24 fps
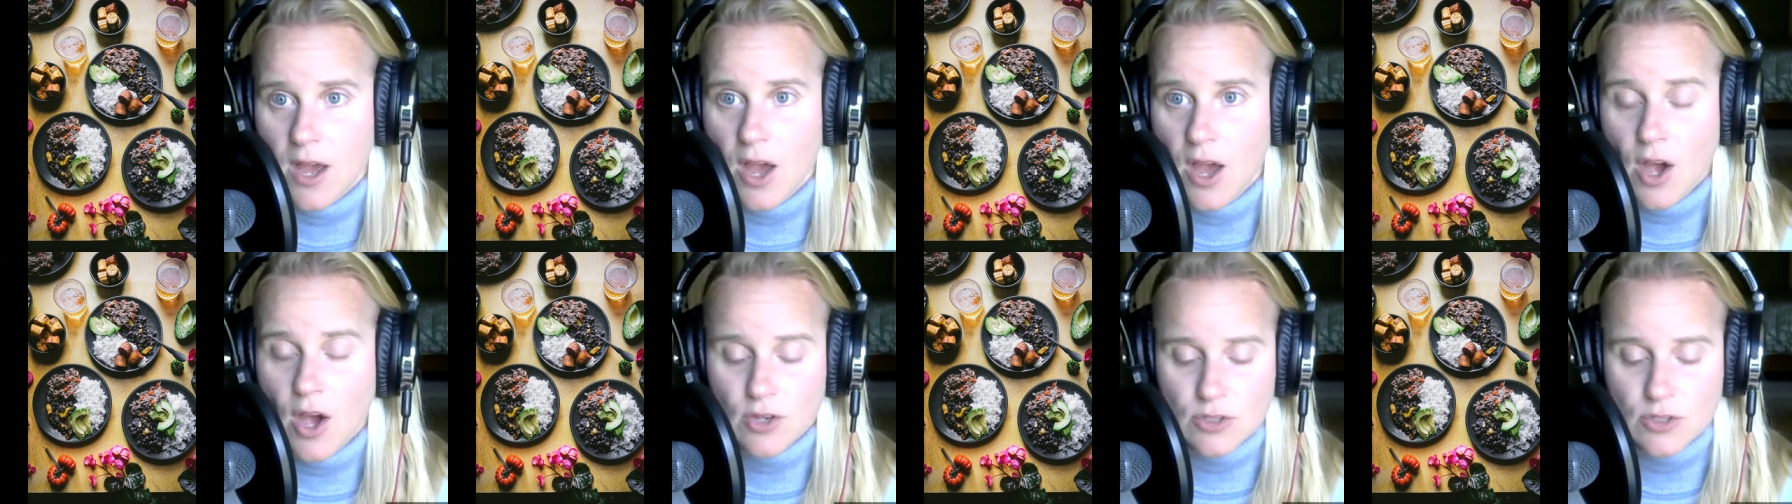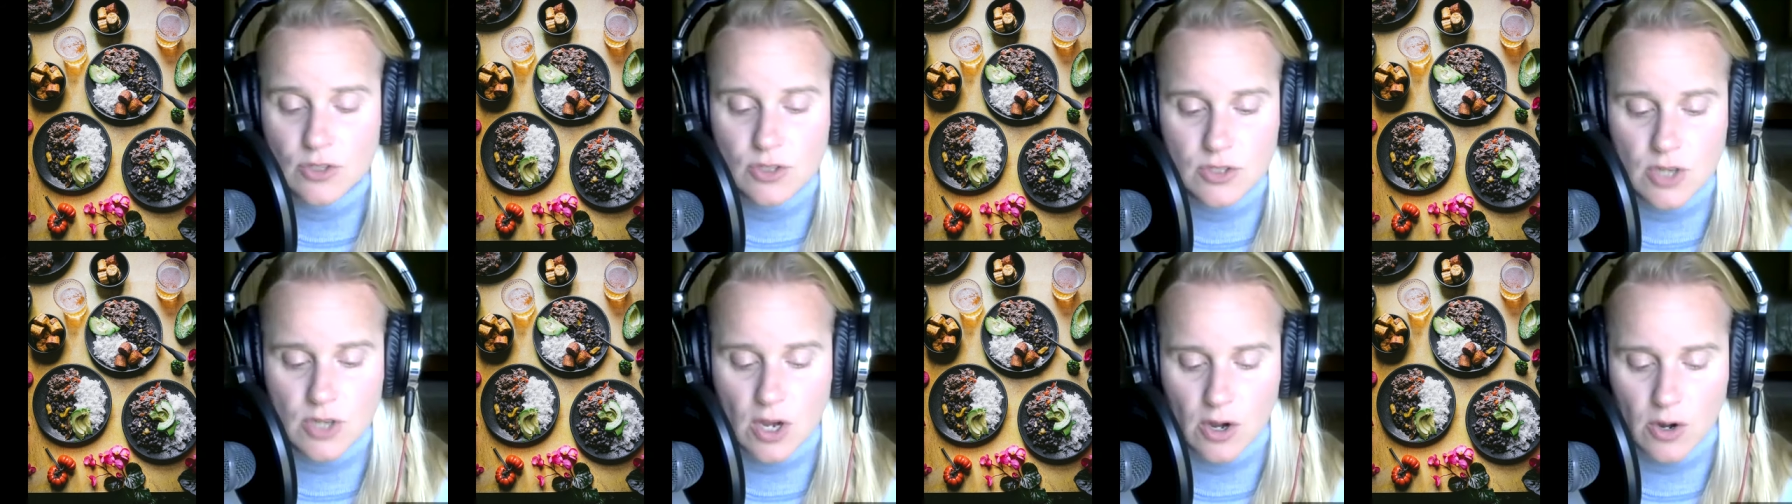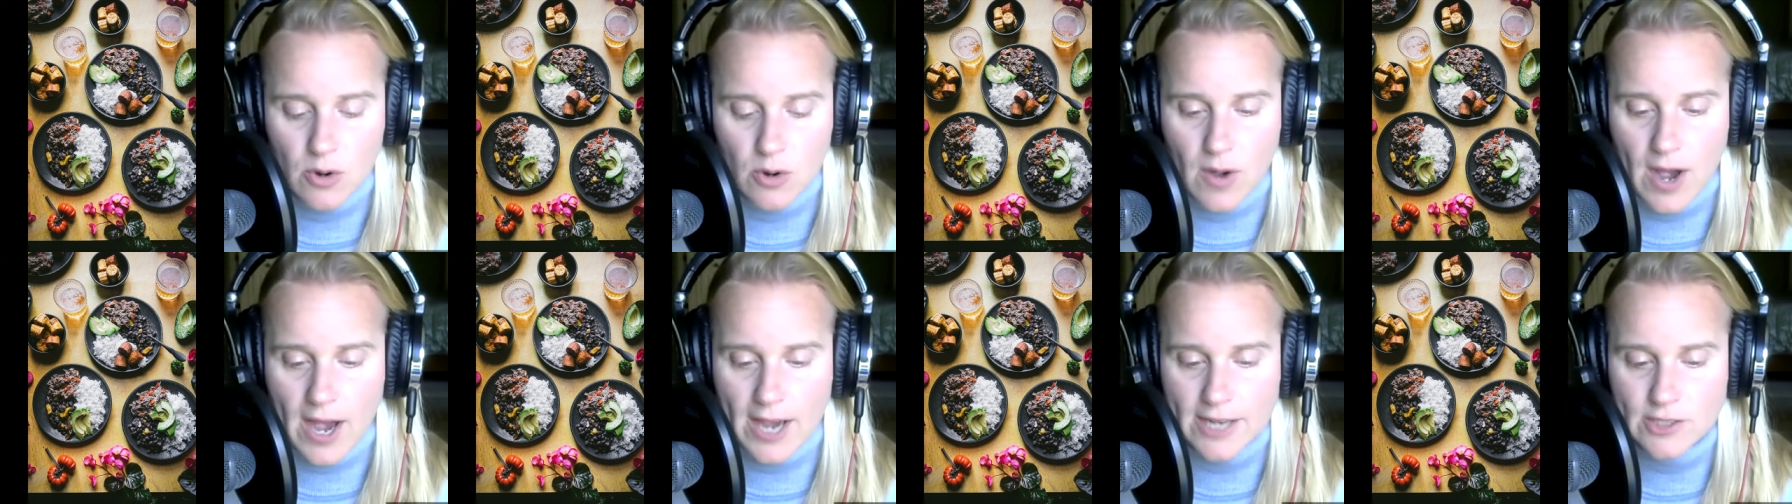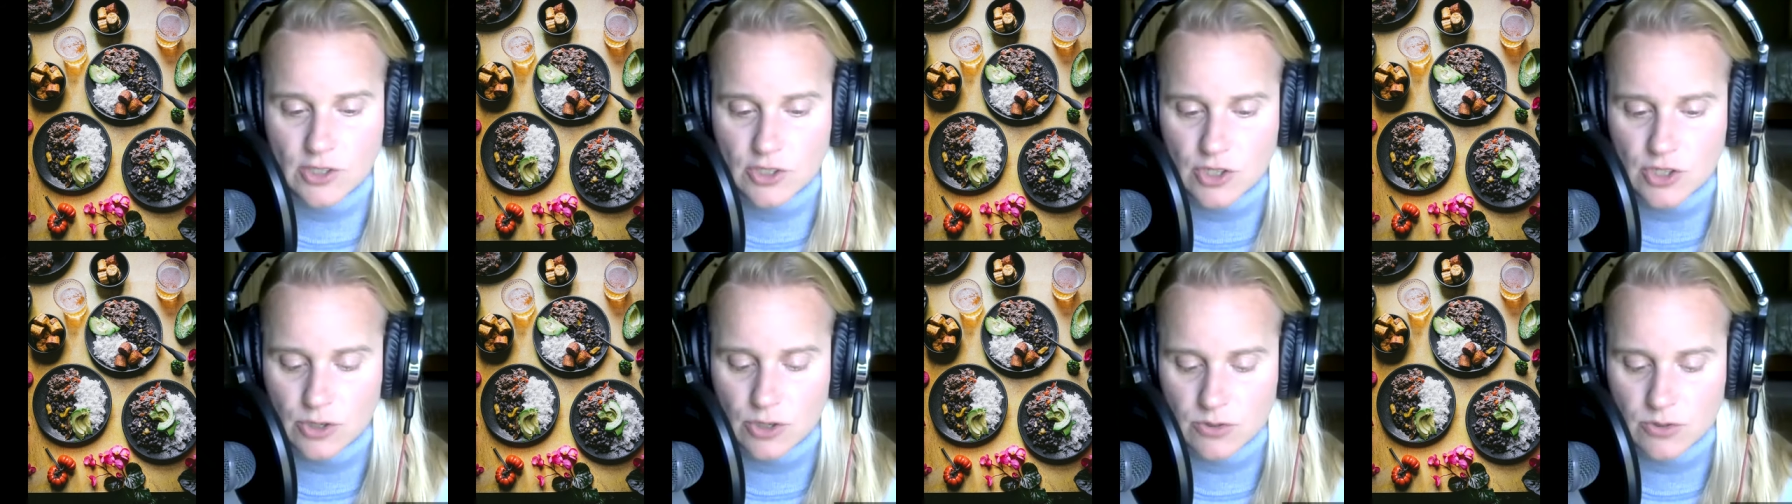Yes. So I
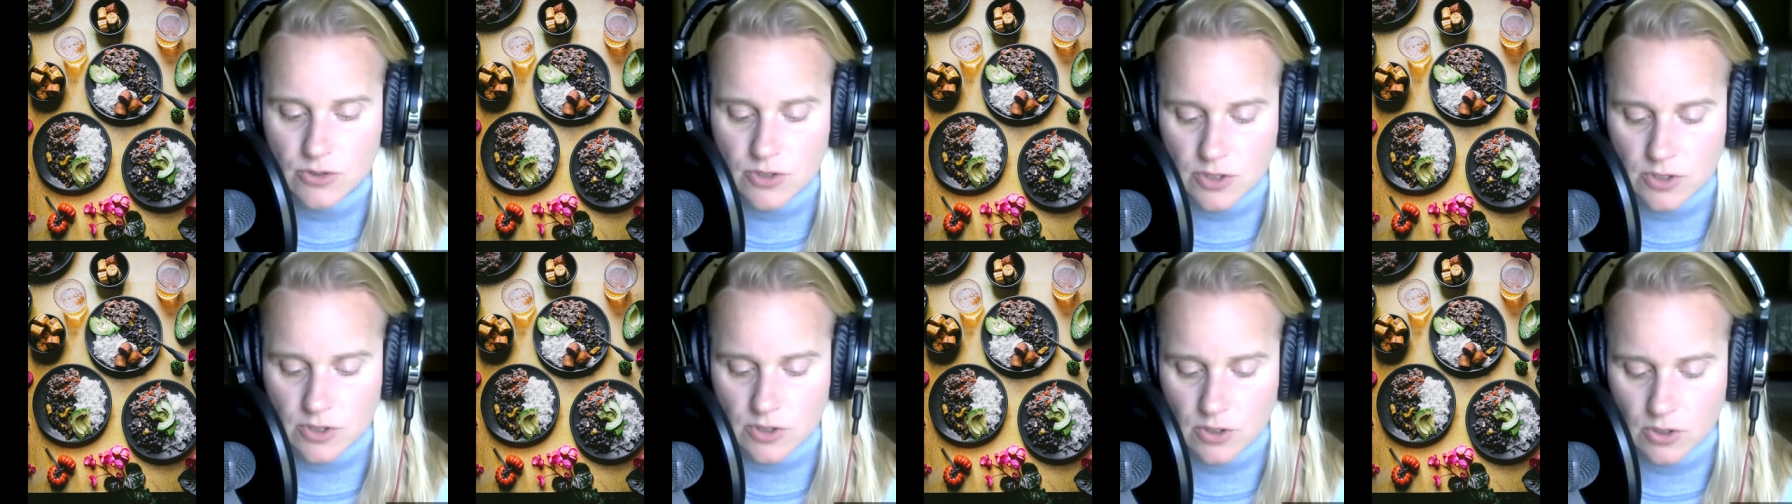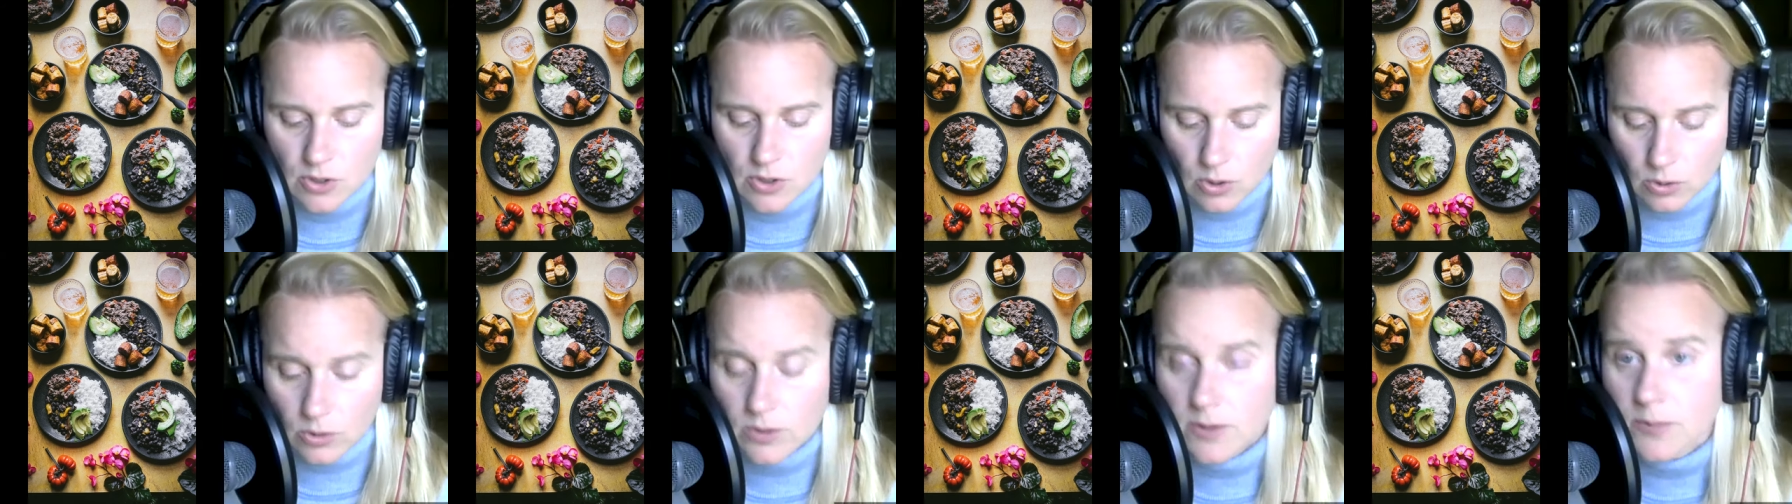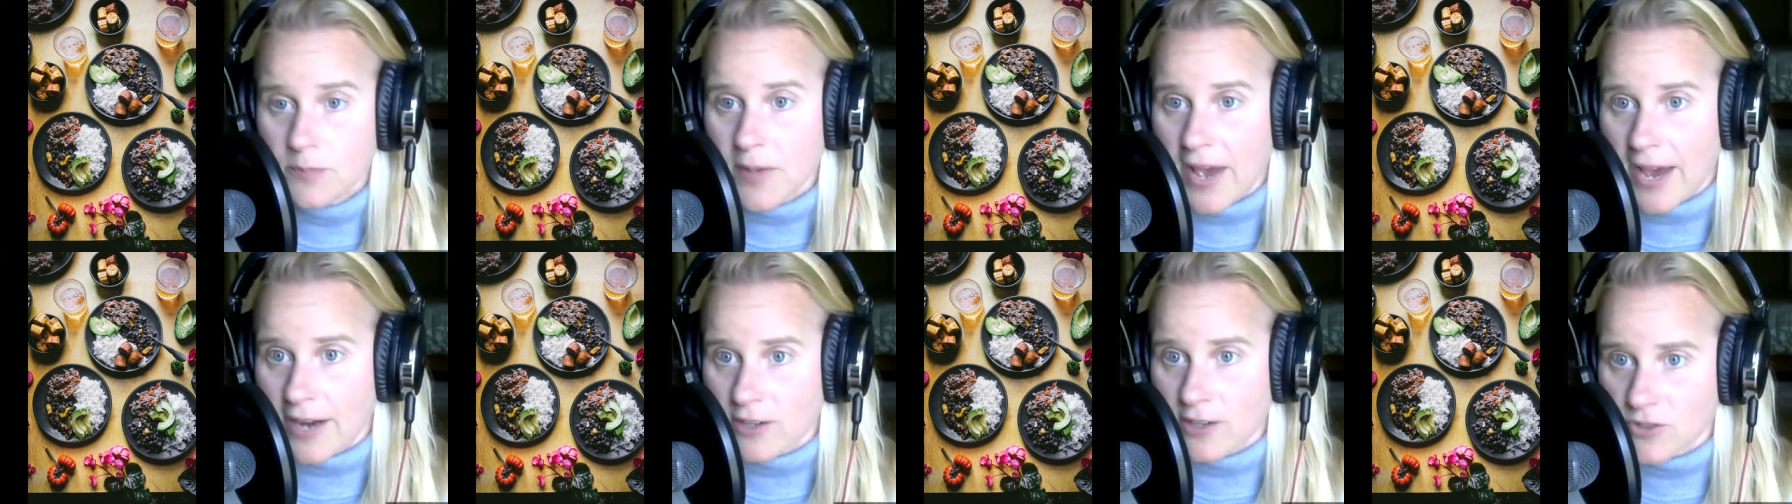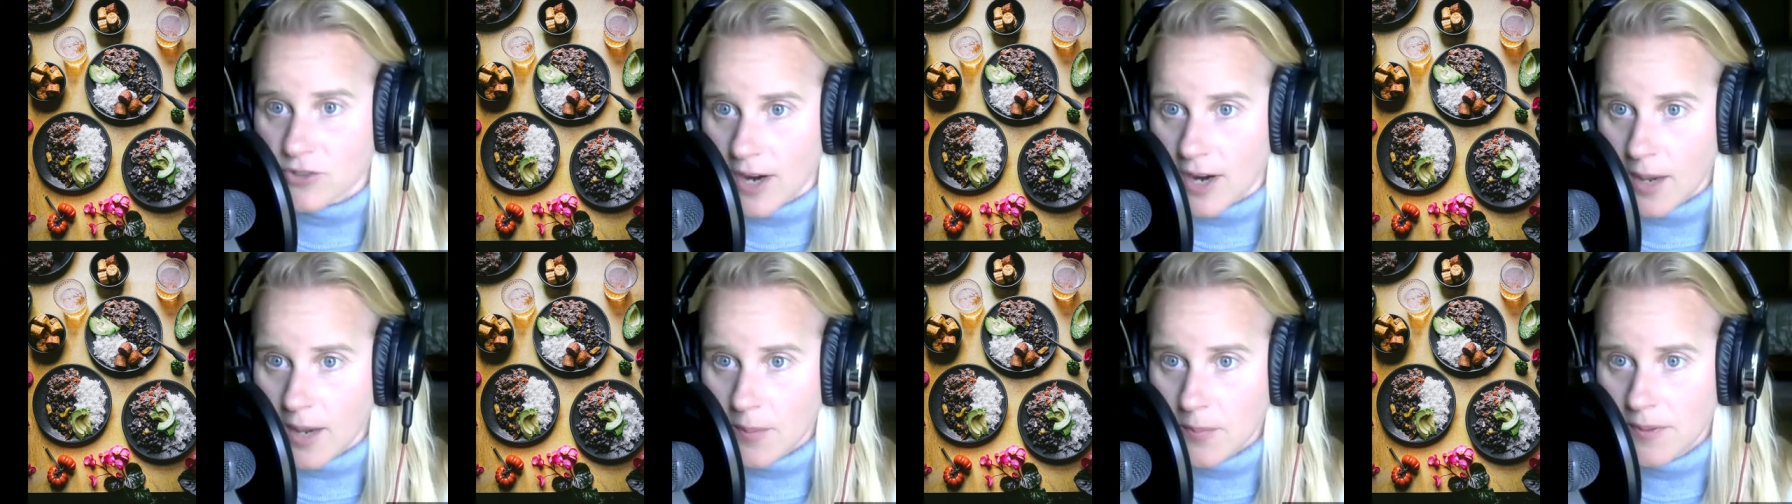chose your gold
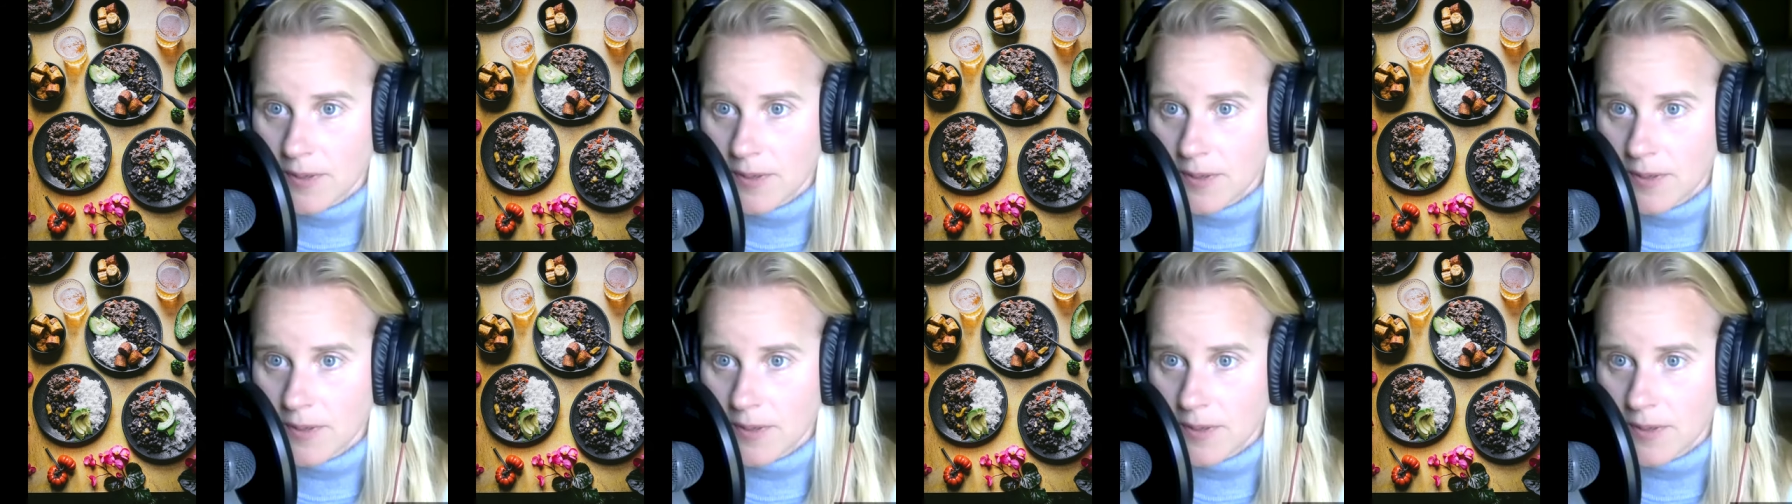backdrop